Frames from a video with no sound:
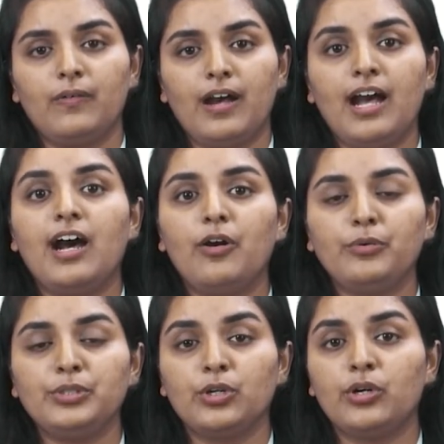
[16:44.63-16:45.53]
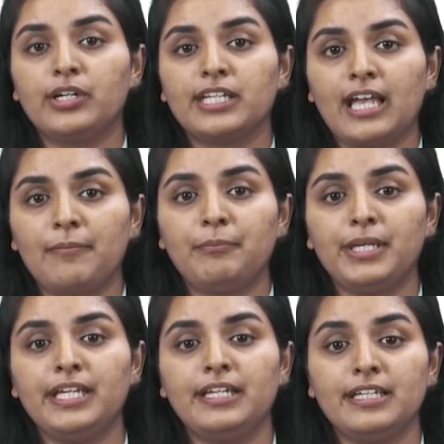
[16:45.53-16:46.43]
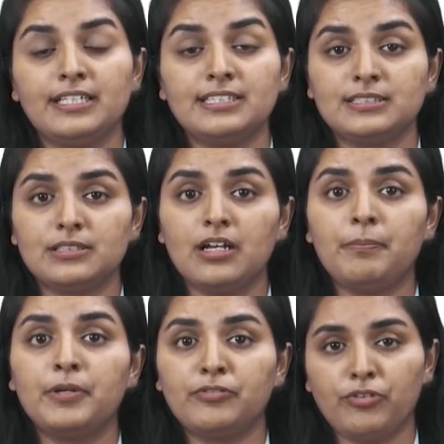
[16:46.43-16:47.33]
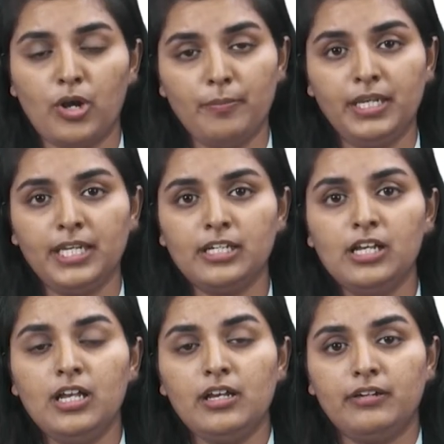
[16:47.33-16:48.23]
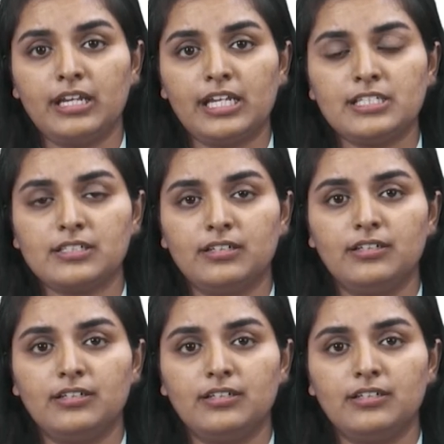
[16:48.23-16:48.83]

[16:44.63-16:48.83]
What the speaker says: how your campaign is performing, right?